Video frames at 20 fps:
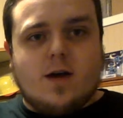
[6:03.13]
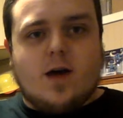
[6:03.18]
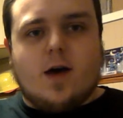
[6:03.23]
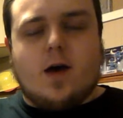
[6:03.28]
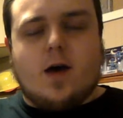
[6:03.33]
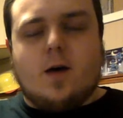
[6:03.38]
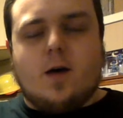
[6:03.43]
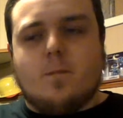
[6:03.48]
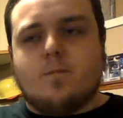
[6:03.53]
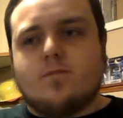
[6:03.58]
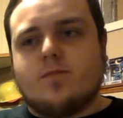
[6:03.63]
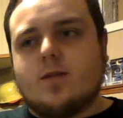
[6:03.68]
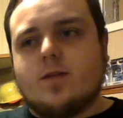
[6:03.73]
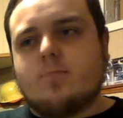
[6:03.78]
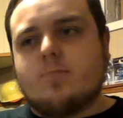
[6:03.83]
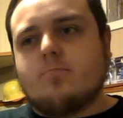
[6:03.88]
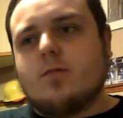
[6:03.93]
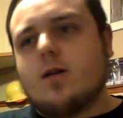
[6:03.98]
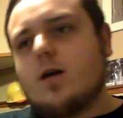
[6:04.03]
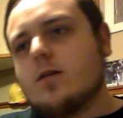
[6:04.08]

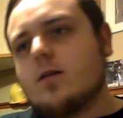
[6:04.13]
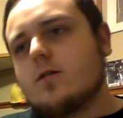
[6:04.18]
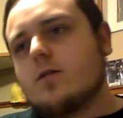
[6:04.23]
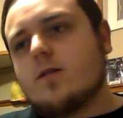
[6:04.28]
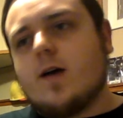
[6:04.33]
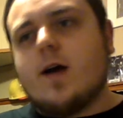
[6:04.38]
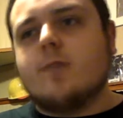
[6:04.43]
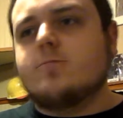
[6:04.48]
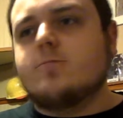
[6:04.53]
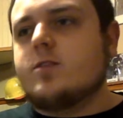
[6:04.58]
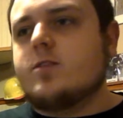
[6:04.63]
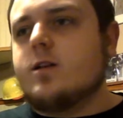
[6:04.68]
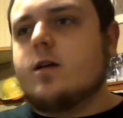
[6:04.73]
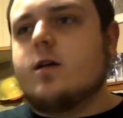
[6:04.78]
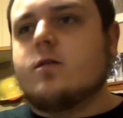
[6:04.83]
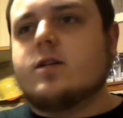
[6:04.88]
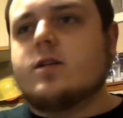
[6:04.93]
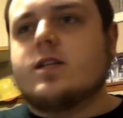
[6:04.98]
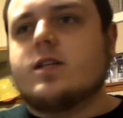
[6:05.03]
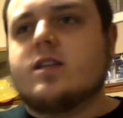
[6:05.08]
But other times, you
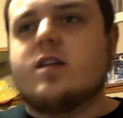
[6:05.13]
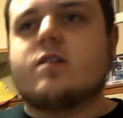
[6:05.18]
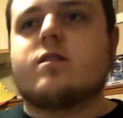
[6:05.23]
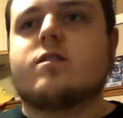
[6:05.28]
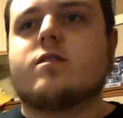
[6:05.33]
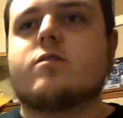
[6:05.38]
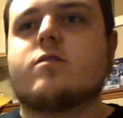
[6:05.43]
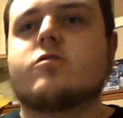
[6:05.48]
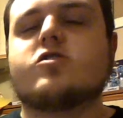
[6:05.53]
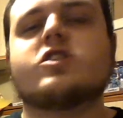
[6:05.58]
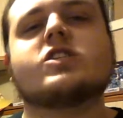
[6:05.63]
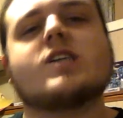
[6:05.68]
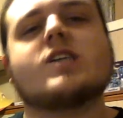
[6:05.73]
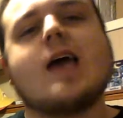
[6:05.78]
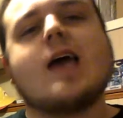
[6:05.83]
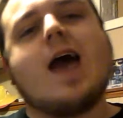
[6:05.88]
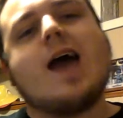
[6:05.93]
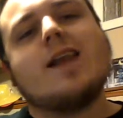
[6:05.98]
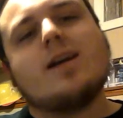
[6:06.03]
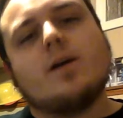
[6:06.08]
know, they're just
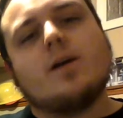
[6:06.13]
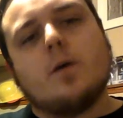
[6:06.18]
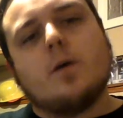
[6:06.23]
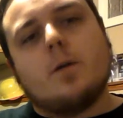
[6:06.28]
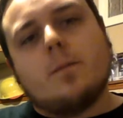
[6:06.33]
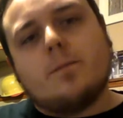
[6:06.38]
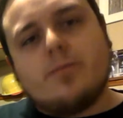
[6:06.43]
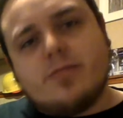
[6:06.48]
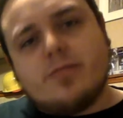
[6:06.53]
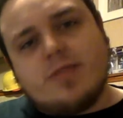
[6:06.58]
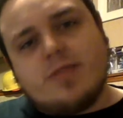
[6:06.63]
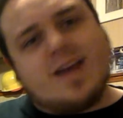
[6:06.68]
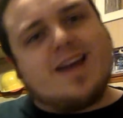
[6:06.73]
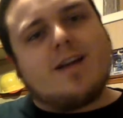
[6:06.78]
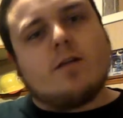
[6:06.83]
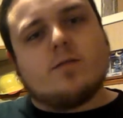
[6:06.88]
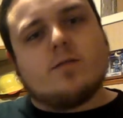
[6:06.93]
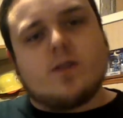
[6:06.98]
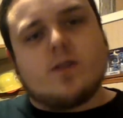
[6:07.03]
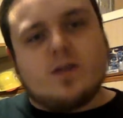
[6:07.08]
kind of
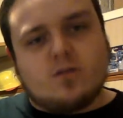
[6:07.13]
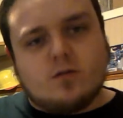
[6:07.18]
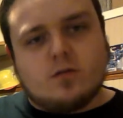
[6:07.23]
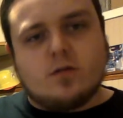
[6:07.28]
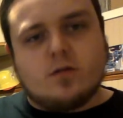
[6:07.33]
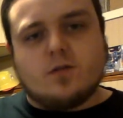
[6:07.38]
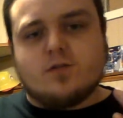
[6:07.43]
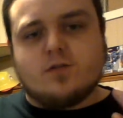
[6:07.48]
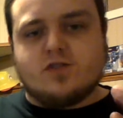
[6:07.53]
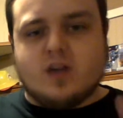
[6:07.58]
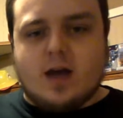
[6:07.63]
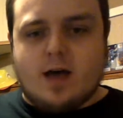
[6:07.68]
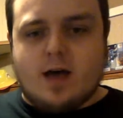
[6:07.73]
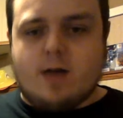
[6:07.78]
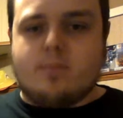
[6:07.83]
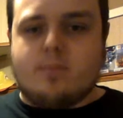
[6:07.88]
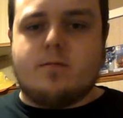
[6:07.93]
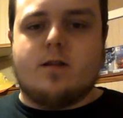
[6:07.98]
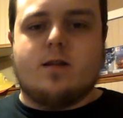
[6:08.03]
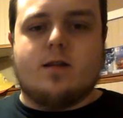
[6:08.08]
there. They do their
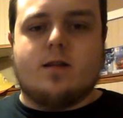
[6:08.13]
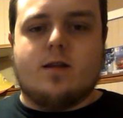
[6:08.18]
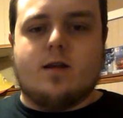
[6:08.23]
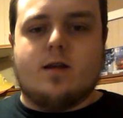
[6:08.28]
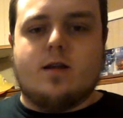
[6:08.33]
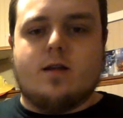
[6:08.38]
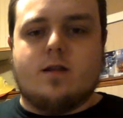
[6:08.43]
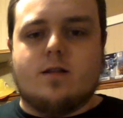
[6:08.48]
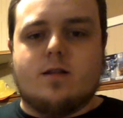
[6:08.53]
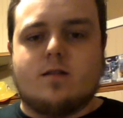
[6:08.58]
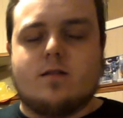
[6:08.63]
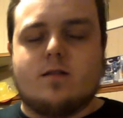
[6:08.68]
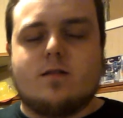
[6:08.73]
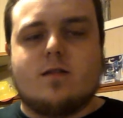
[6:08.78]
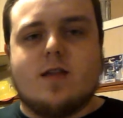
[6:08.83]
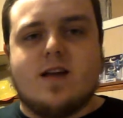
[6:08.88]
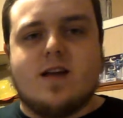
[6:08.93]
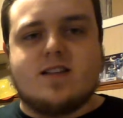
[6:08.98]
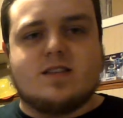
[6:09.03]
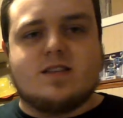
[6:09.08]
job, and
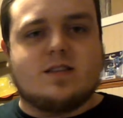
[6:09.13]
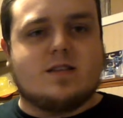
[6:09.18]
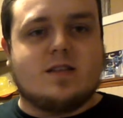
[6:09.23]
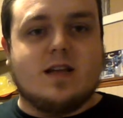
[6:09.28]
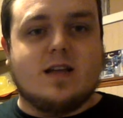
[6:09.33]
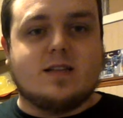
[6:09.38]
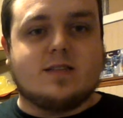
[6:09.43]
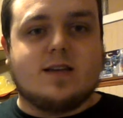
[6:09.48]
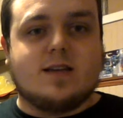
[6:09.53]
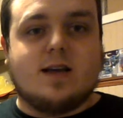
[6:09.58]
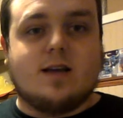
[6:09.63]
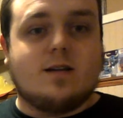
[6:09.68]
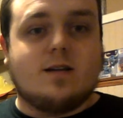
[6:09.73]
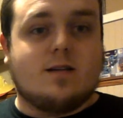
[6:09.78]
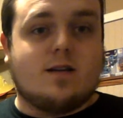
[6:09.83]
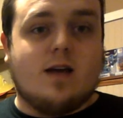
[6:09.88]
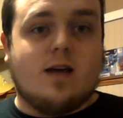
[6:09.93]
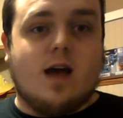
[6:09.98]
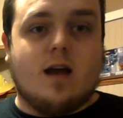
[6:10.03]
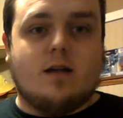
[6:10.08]
that's
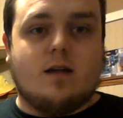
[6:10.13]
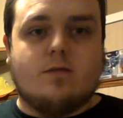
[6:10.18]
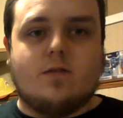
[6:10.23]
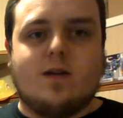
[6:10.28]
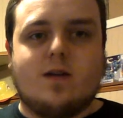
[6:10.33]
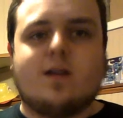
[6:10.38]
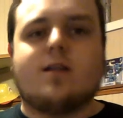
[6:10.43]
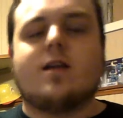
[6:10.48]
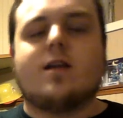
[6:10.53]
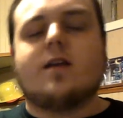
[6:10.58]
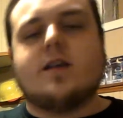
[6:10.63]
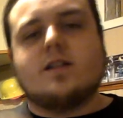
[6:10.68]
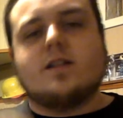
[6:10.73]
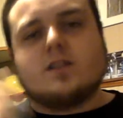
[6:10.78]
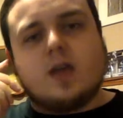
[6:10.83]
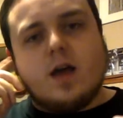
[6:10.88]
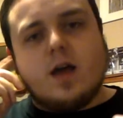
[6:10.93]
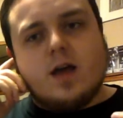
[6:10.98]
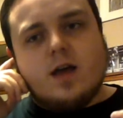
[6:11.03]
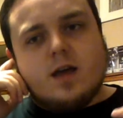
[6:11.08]
kind of it.
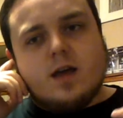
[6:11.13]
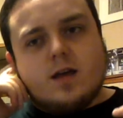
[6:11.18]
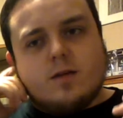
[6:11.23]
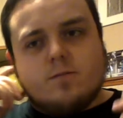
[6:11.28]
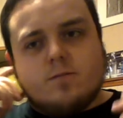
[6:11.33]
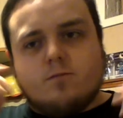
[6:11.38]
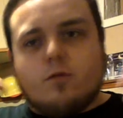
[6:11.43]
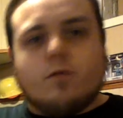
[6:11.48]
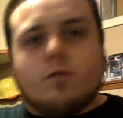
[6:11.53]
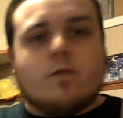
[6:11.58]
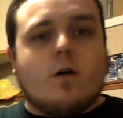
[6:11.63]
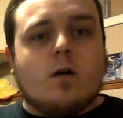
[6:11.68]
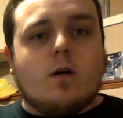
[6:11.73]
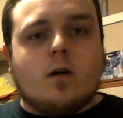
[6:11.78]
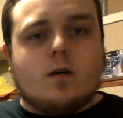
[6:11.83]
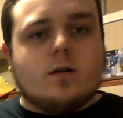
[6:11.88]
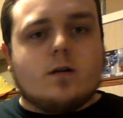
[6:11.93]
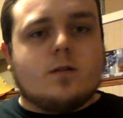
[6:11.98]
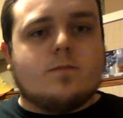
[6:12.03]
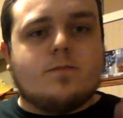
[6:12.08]
It's
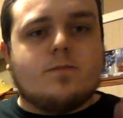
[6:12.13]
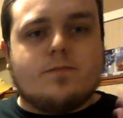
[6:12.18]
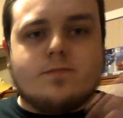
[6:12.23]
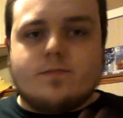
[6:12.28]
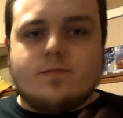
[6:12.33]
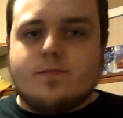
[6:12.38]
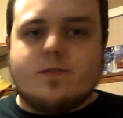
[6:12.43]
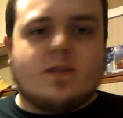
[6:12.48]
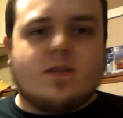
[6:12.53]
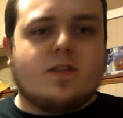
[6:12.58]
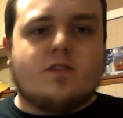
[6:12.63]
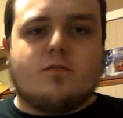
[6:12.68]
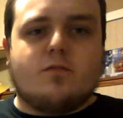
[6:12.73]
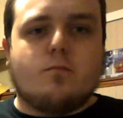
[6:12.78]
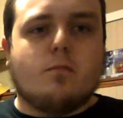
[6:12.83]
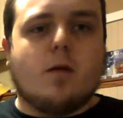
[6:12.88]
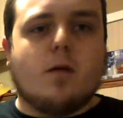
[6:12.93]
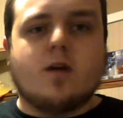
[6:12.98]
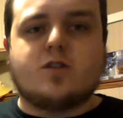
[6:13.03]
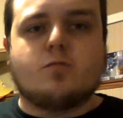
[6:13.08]
Wolfheart
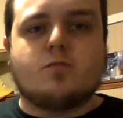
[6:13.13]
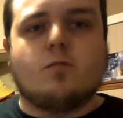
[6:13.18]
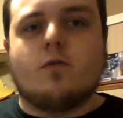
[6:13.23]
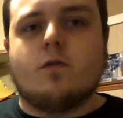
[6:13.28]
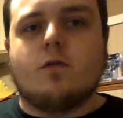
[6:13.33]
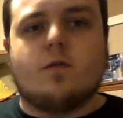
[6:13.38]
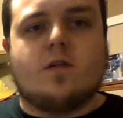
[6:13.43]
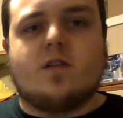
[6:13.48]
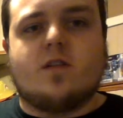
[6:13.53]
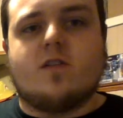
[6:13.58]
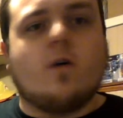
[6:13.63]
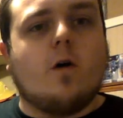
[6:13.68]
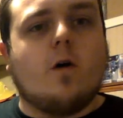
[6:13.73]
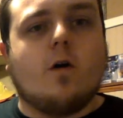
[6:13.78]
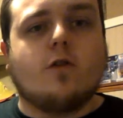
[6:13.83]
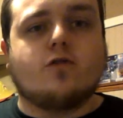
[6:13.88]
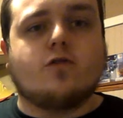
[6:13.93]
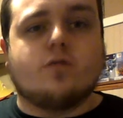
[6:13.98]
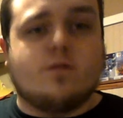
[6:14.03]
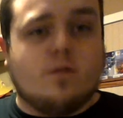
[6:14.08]
is much more of a
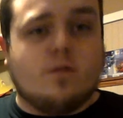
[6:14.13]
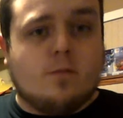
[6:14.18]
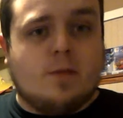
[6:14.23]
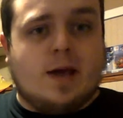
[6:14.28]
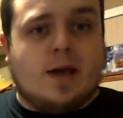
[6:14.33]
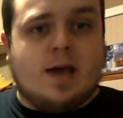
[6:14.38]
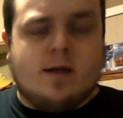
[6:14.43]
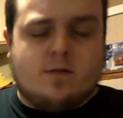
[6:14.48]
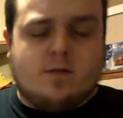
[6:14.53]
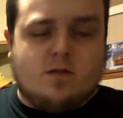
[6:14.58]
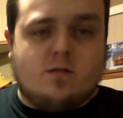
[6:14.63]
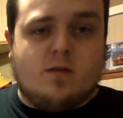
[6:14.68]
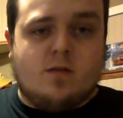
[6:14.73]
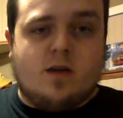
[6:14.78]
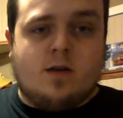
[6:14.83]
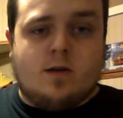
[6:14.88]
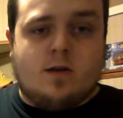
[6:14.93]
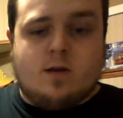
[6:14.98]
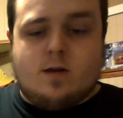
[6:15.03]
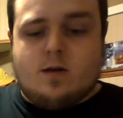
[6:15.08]
guitar-driven band to
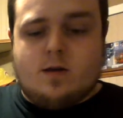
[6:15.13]
me.